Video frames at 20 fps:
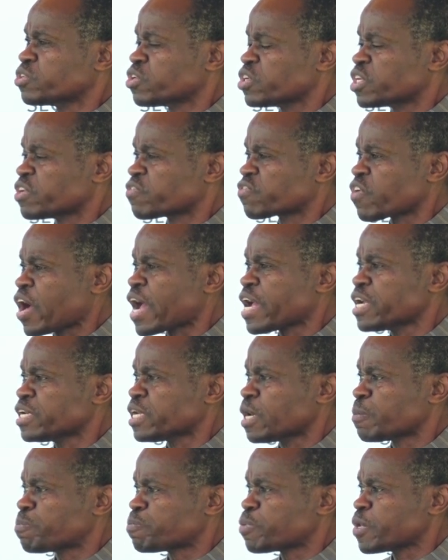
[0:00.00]
to
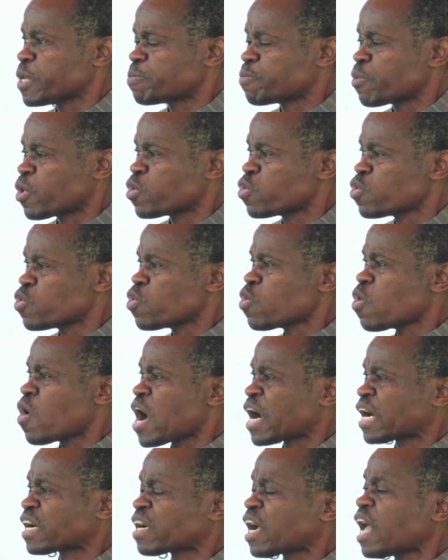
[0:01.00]
divide a people who are